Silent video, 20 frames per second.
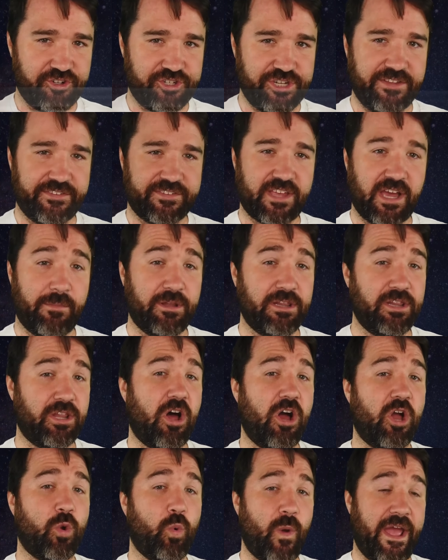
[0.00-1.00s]
energy has come a
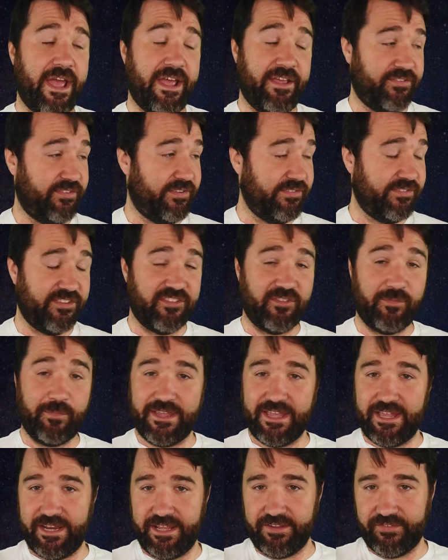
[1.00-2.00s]
long way since its
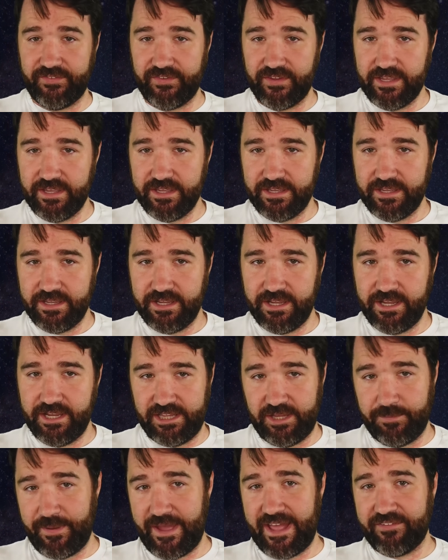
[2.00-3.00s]
beginnings.
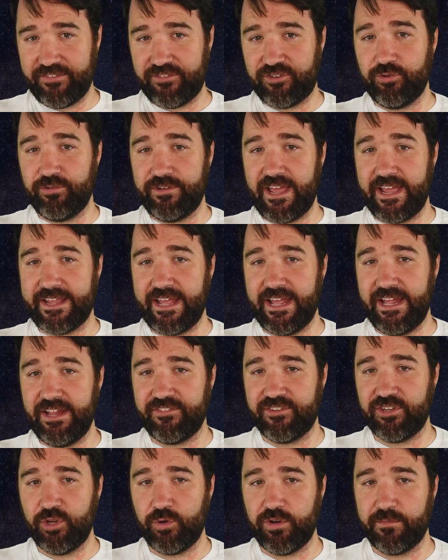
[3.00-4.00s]
In the past two
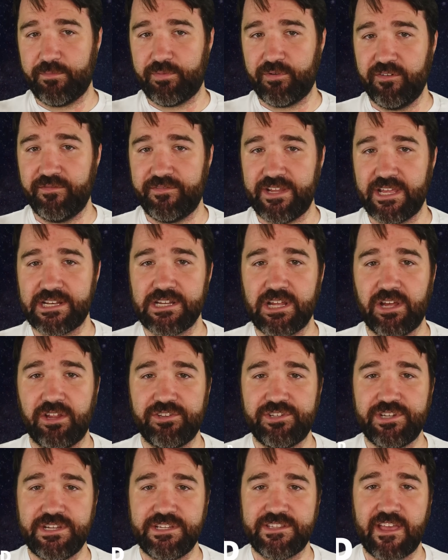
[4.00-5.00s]
decades, new and improved
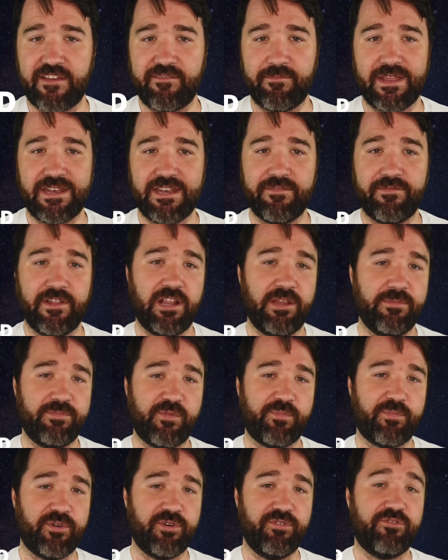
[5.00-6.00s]
technologies have been
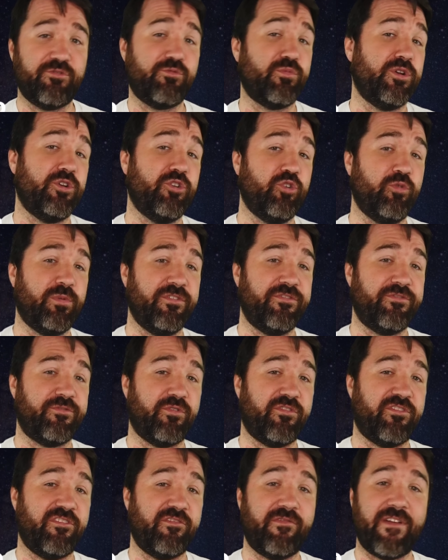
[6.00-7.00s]
developed to produce renewable
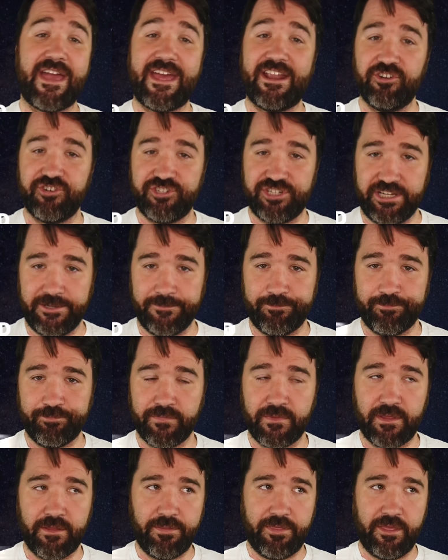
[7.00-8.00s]
sources of energy.
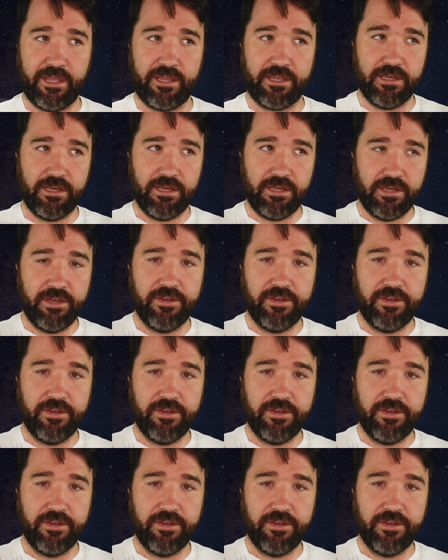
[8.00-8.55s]
Think